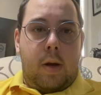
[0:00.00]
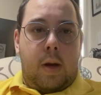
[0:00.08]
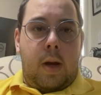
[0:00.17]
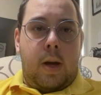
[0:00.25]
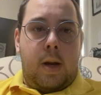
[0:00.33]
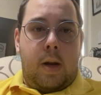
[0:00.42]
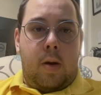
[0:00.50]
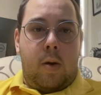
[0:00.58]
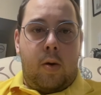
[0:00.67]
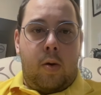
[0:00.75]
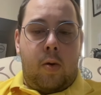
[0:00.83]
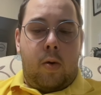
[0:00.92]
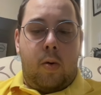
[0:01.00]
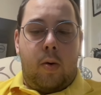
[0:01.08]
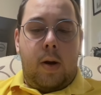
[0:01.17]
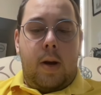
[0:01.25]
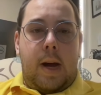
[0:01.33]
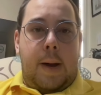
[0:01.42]
yellow.
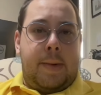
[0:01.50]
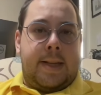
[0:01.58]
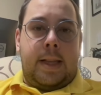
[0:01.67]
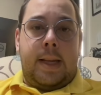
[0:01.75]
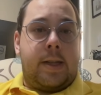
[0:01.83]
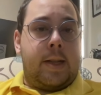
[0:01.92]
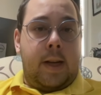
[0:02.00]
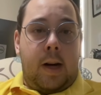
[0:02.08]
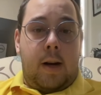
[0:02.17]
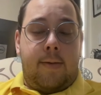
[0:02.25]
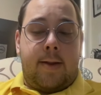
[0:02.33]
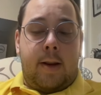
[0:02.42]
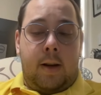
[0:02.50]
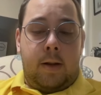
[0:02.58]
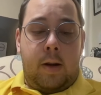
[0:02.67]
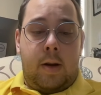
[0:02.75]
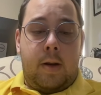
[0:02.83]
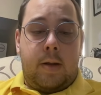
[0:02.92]
I'm just listing off
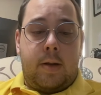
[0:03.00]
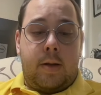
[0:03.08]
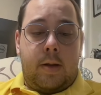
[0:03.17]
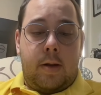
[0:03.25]
colors.